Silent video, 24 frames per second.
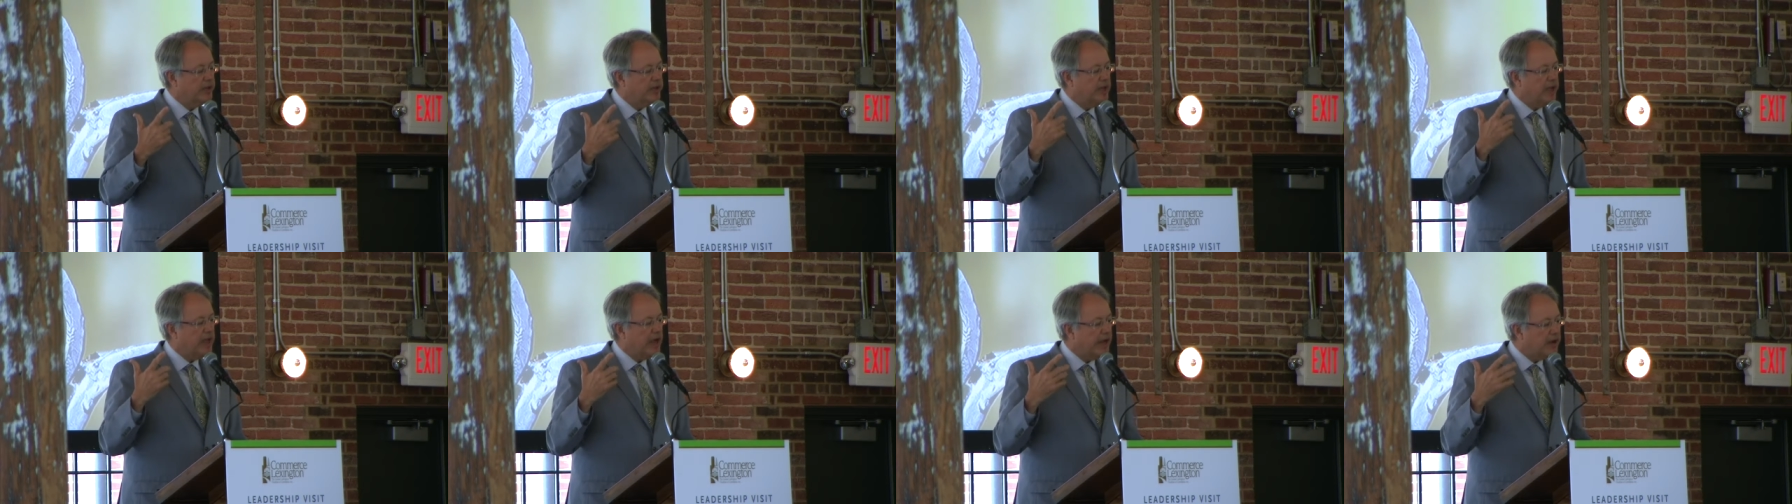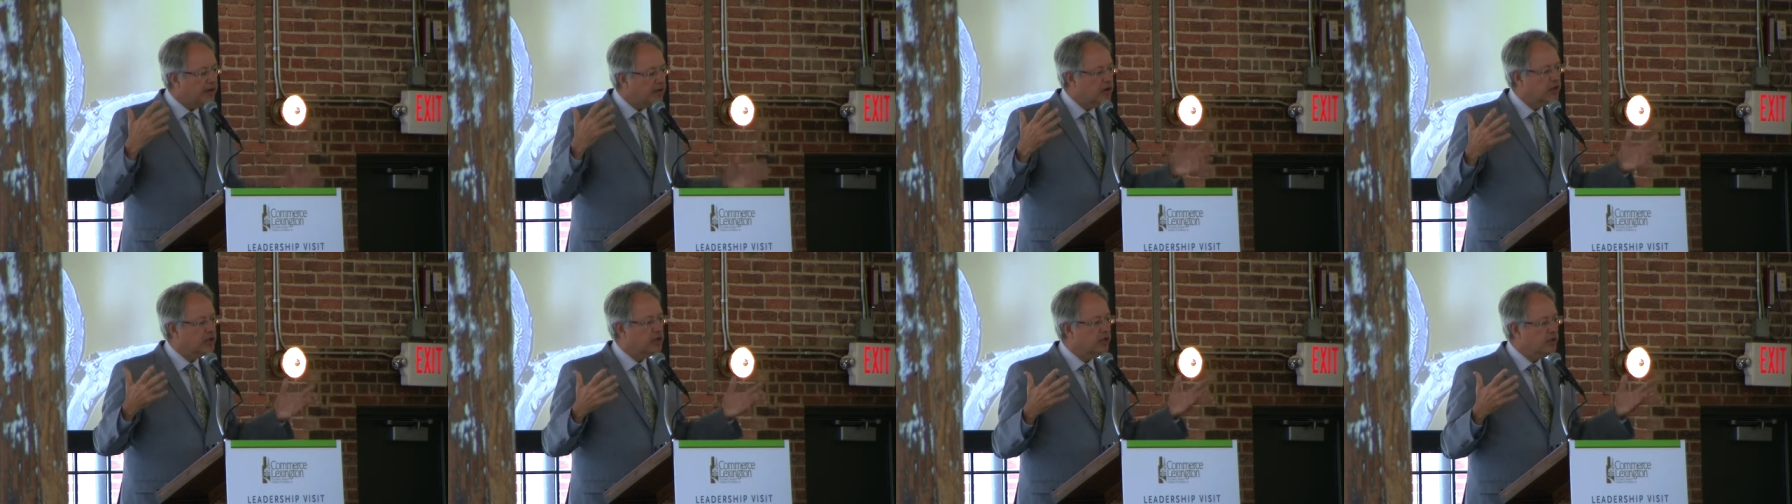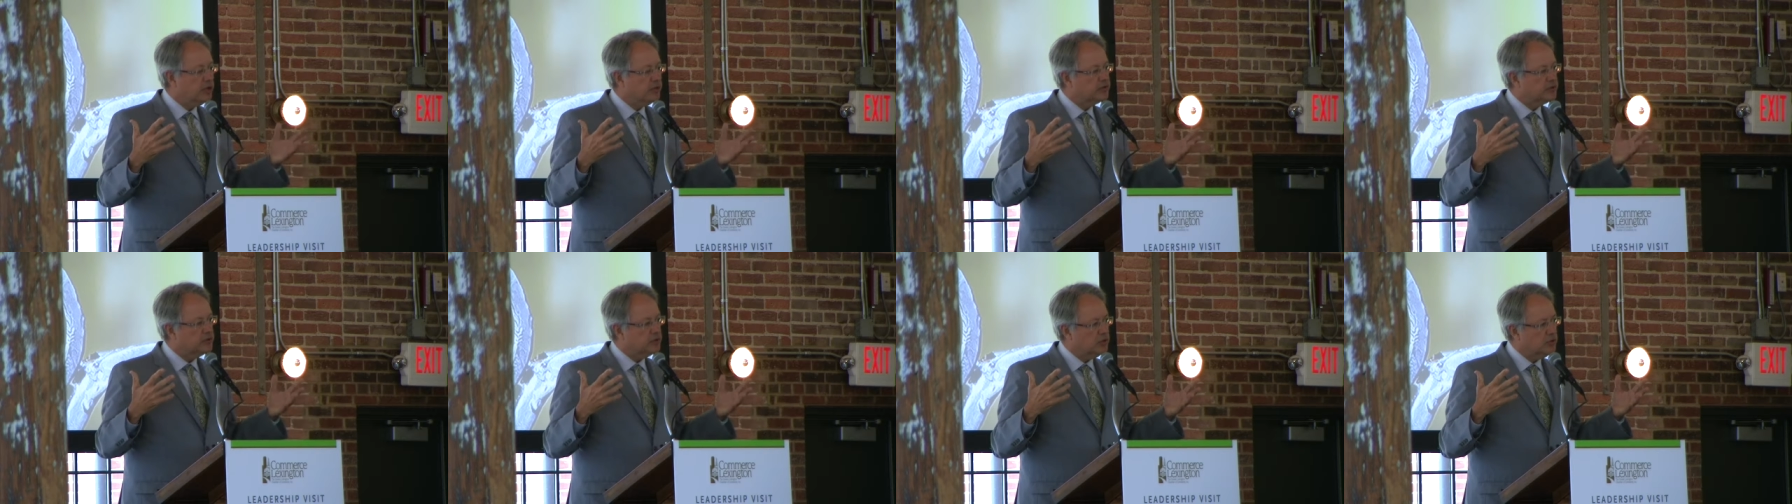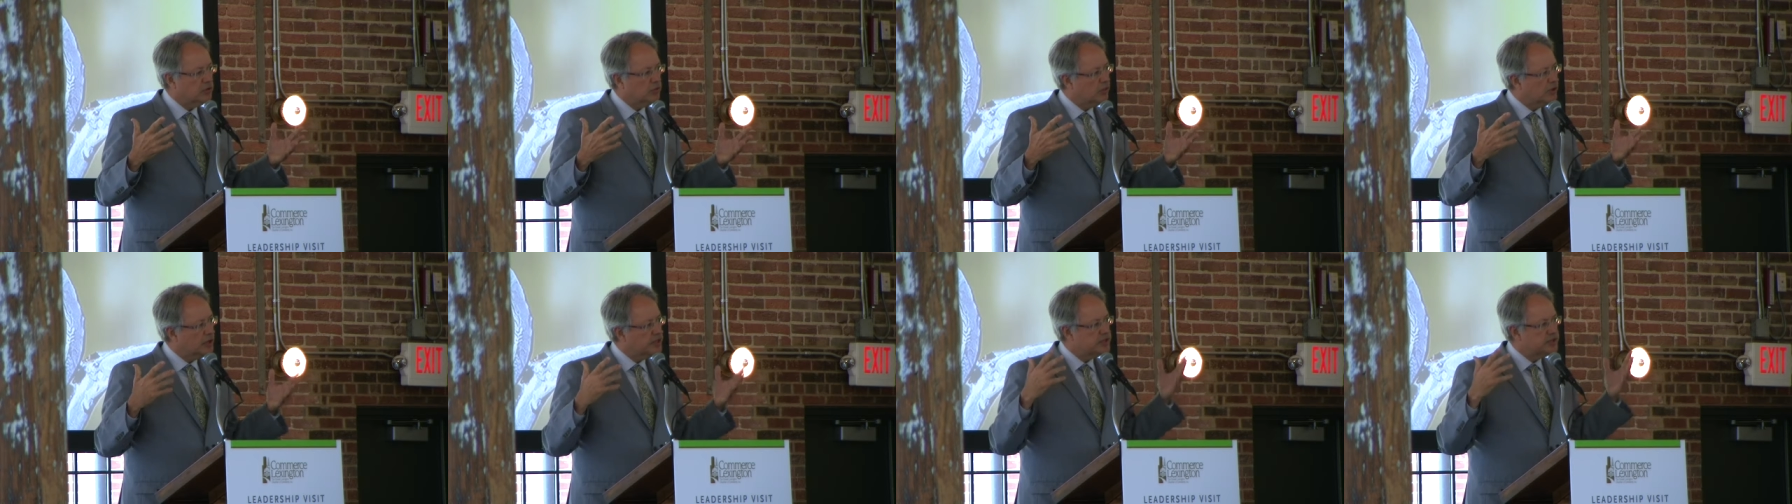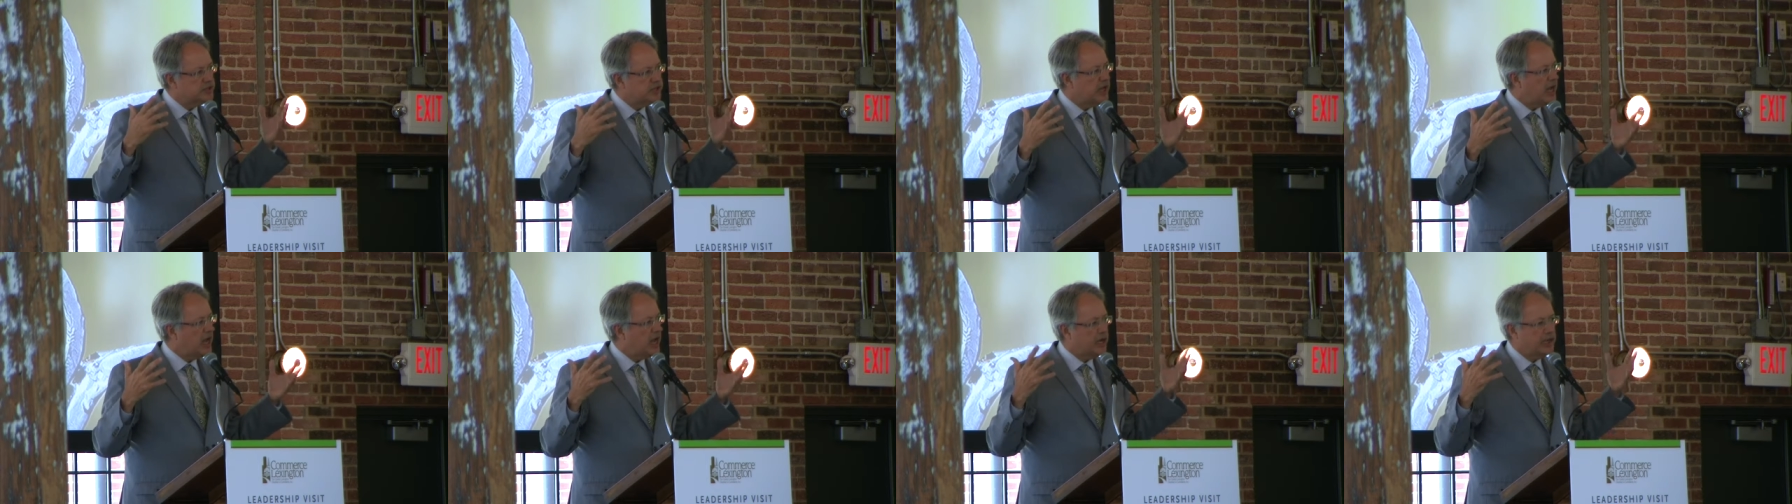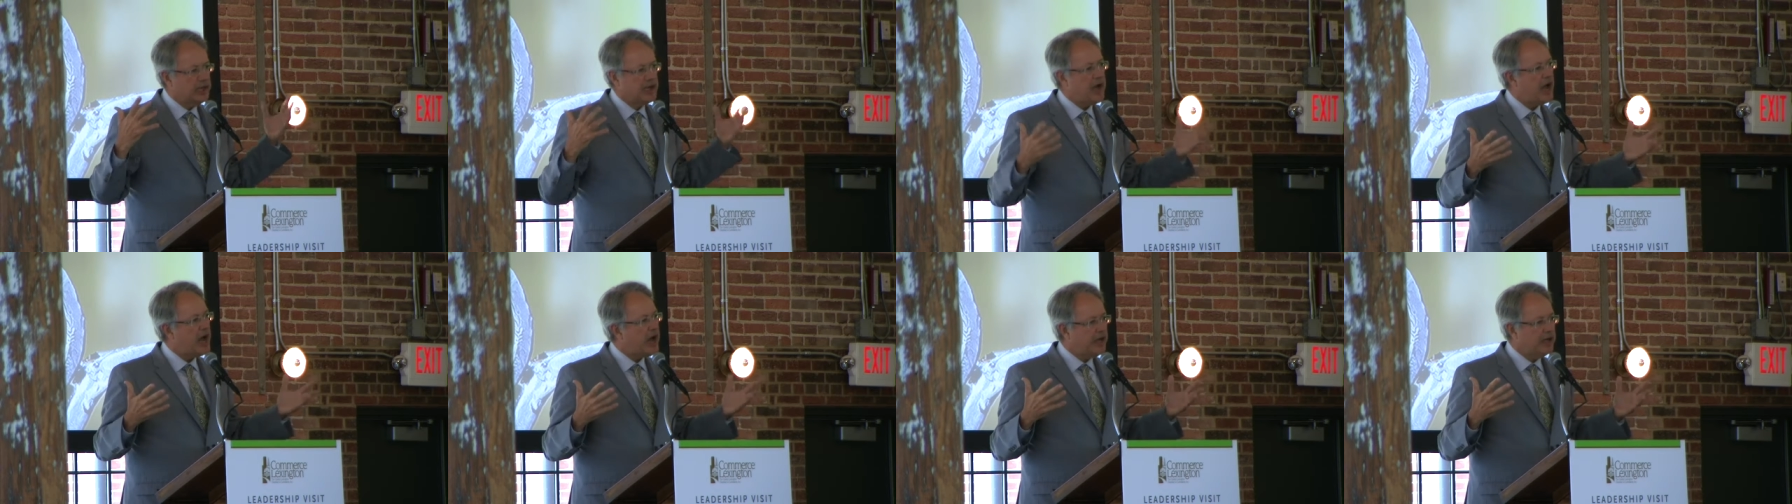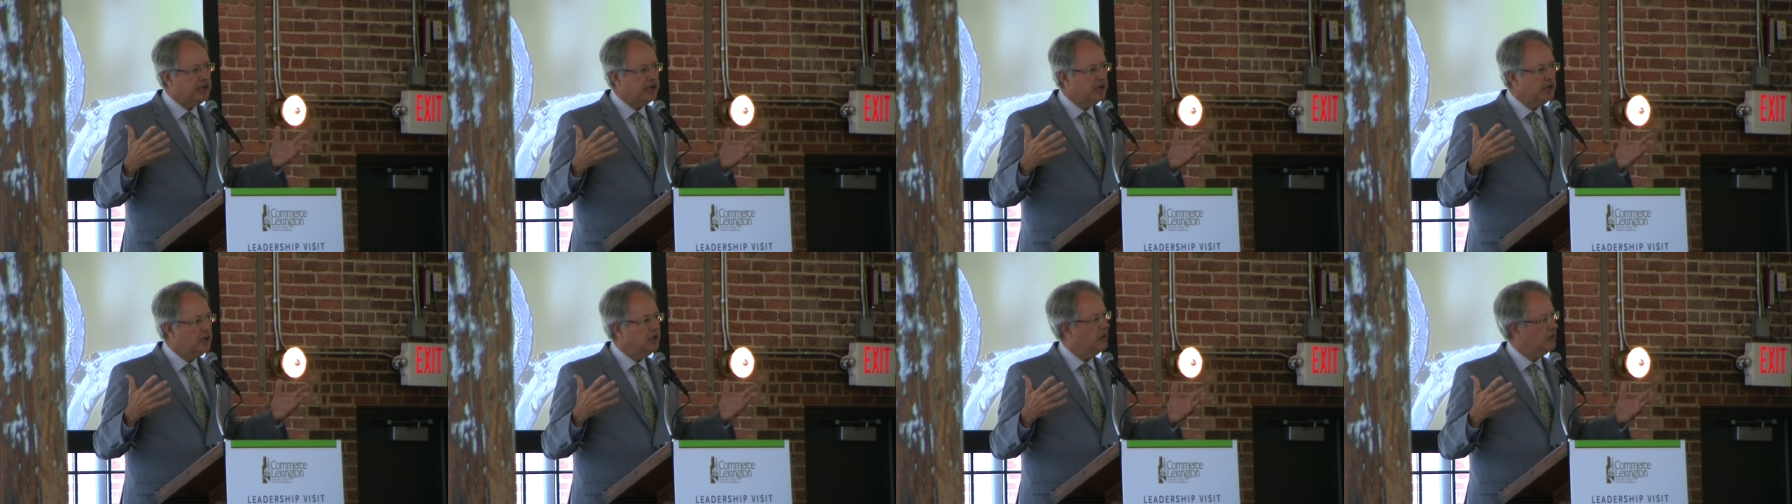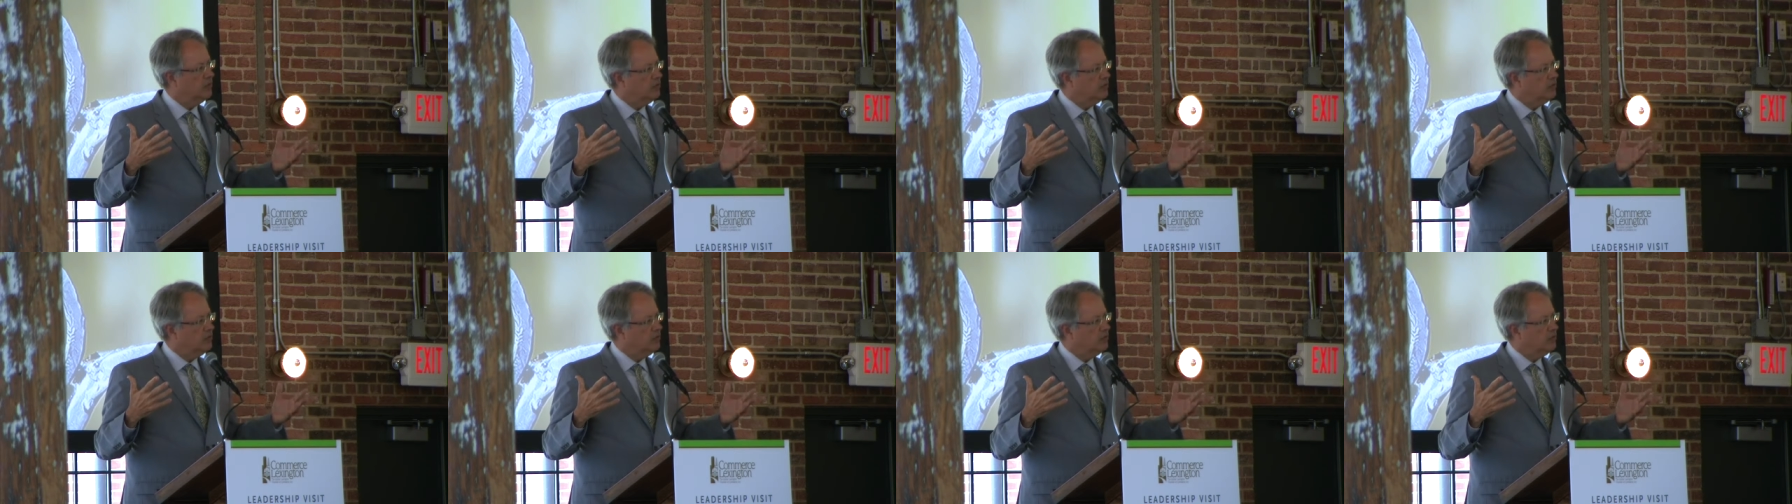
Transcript: the agriculture was not cotton